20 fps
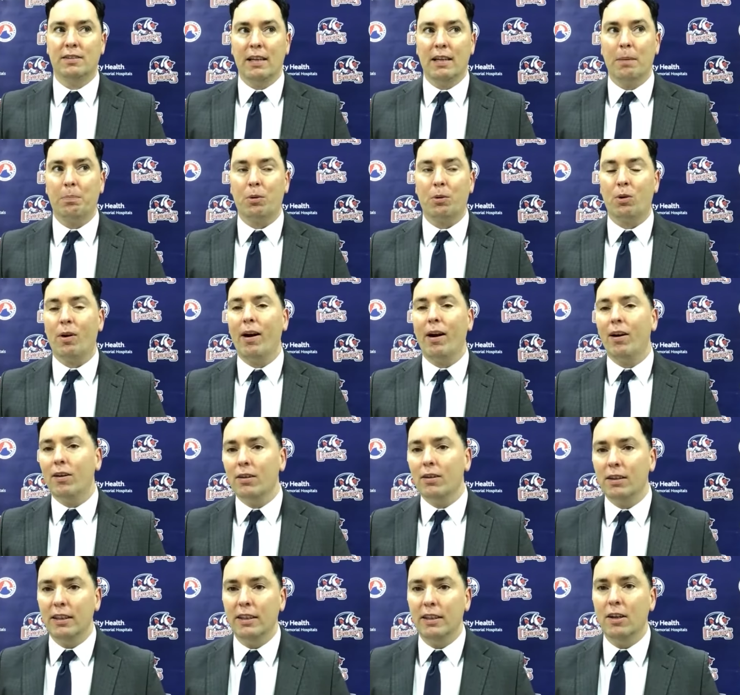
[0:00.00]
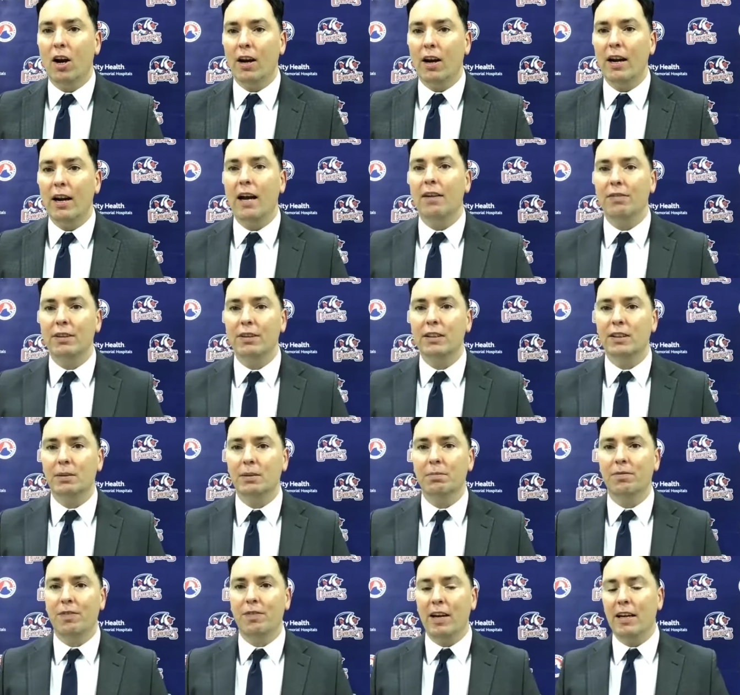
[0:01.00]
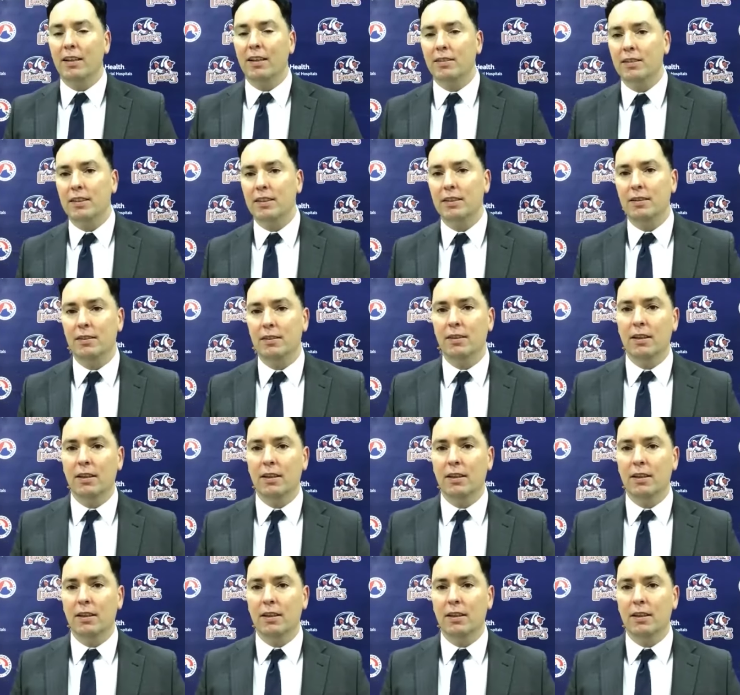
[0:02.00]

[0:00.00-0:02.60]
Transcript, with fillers: temporarily not having some fans in,